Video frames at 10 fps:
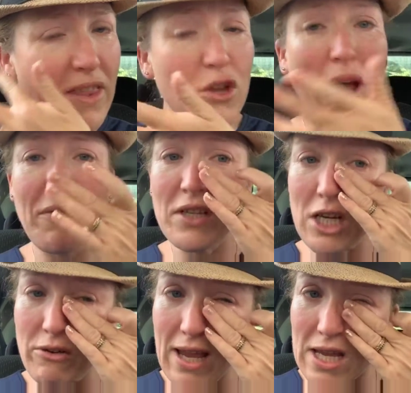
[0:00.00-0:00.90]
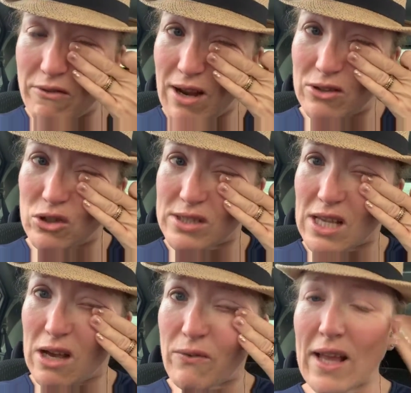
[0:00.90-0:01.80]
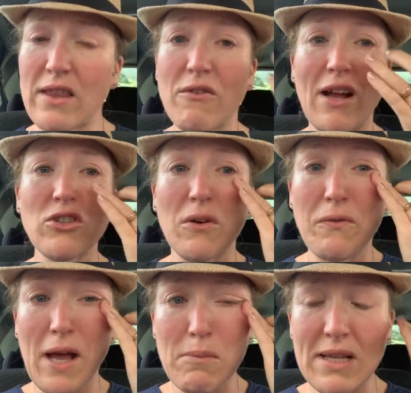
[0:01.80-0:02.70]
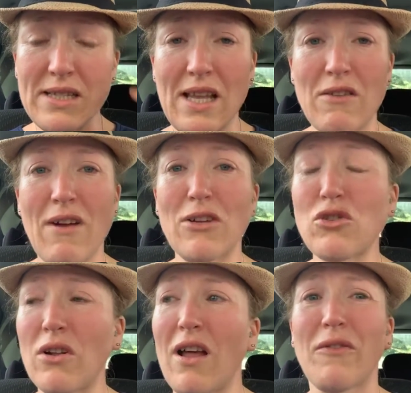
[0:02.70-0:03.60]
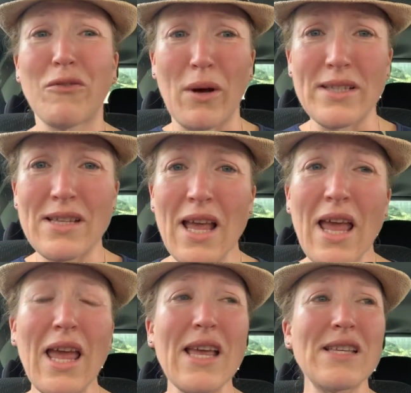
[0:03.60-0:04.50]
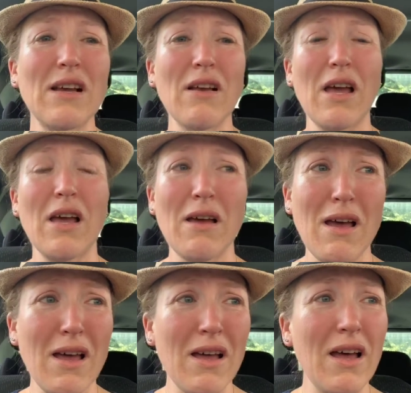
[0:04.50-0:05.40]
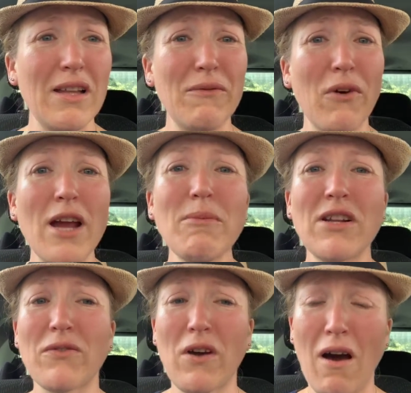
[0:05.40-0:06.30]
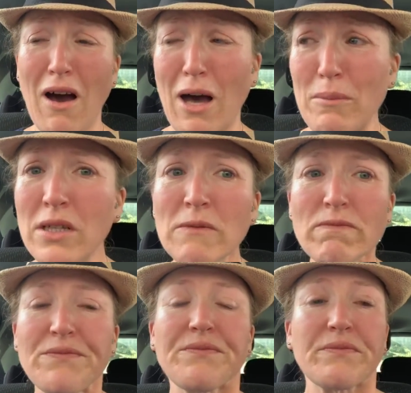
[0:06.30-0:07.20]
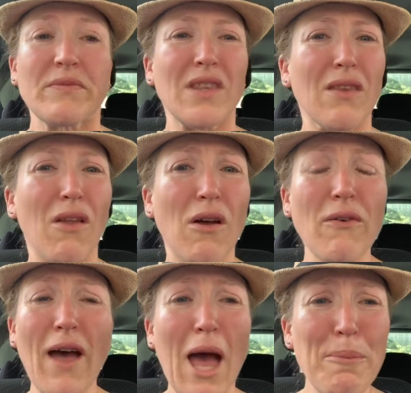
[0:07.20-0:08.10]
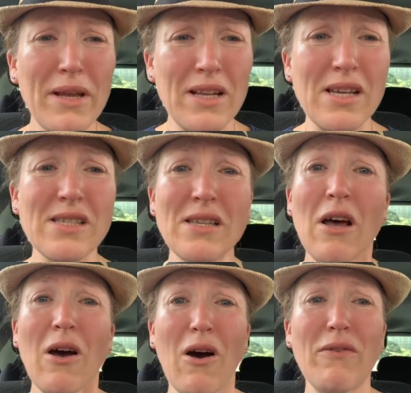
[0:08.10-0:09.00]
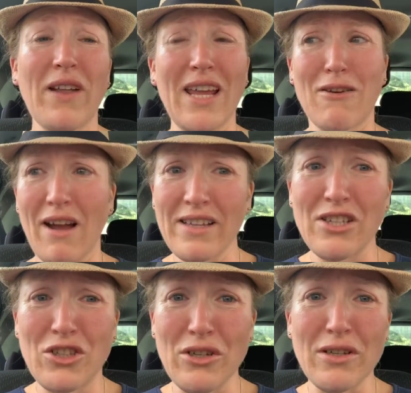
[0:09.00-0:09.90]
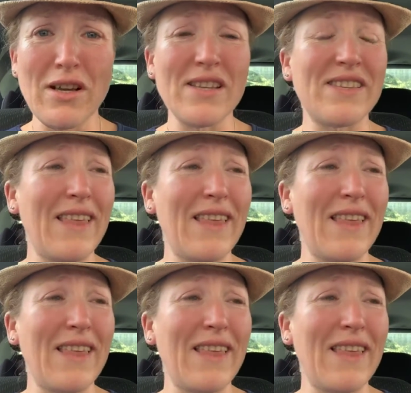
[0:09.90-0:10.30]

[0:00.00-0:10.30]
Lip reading: that you have to create around yourself and around your families and around your loved ones, is an environment of calm, of happiness, of, like, gratitude, because